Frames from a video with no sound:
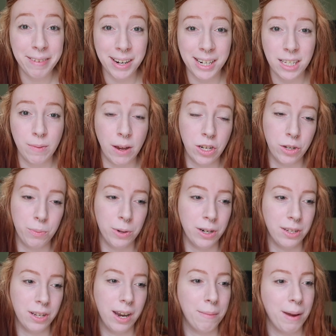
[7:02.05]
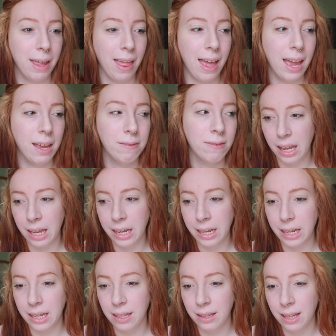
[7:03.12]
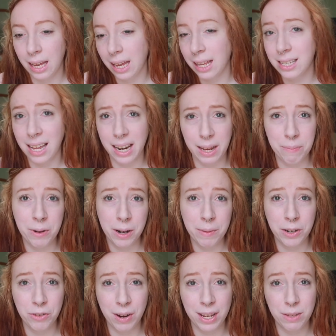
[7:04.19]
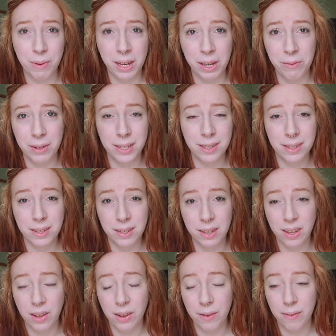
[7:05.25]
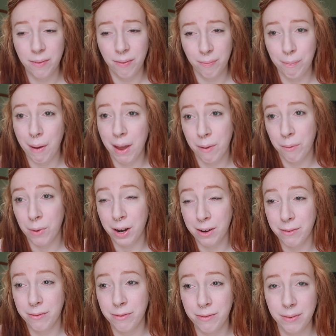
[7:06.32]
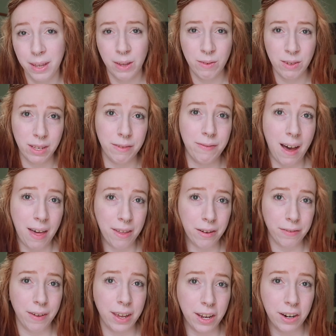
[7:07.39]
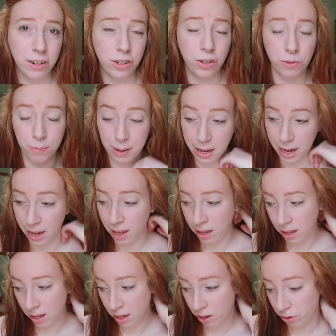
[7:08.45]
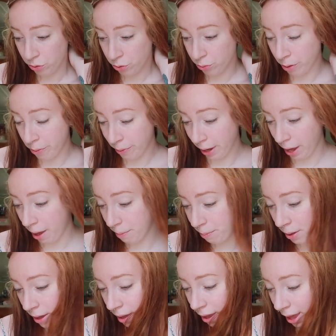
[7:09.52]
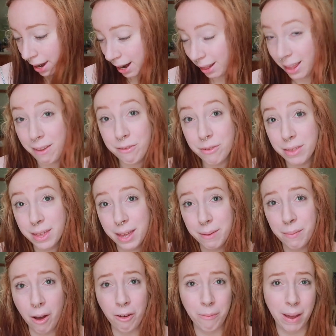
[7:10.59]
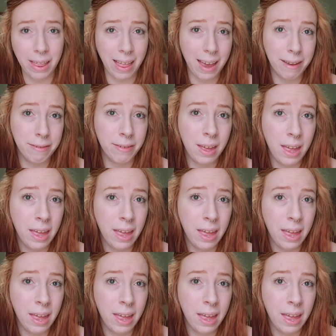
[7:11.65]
very special person in my life. He, like I said, he pretty much raised me. He was he was a father figure to me growing up, and I lived with him all of my life.